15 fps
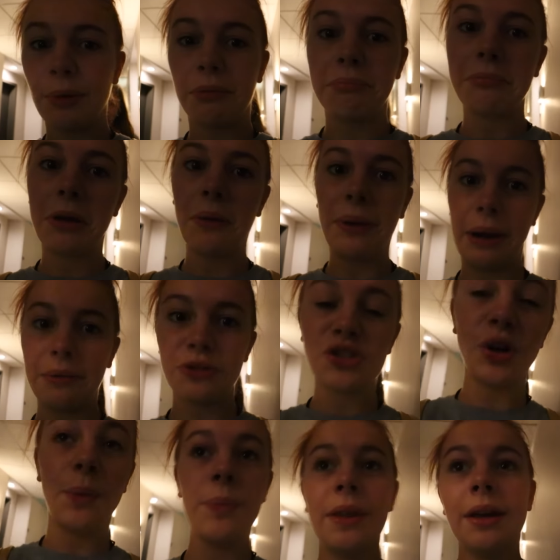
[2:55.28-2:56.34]
we'll go down,
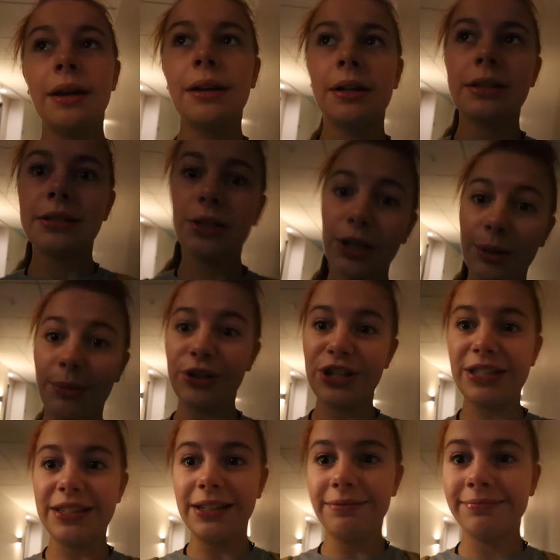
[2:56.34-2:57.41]
so still an
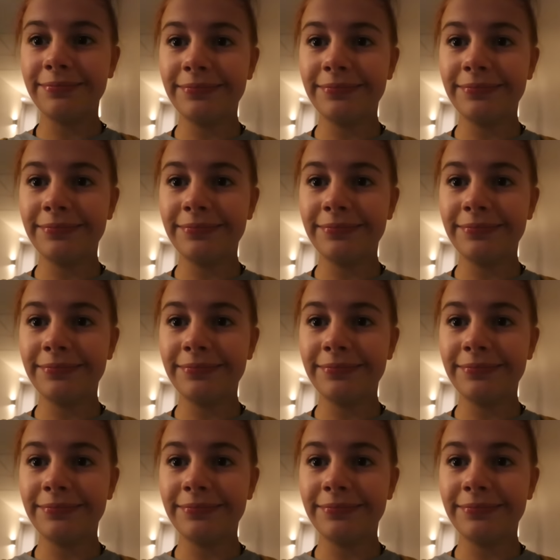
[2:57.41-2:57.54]
emergency.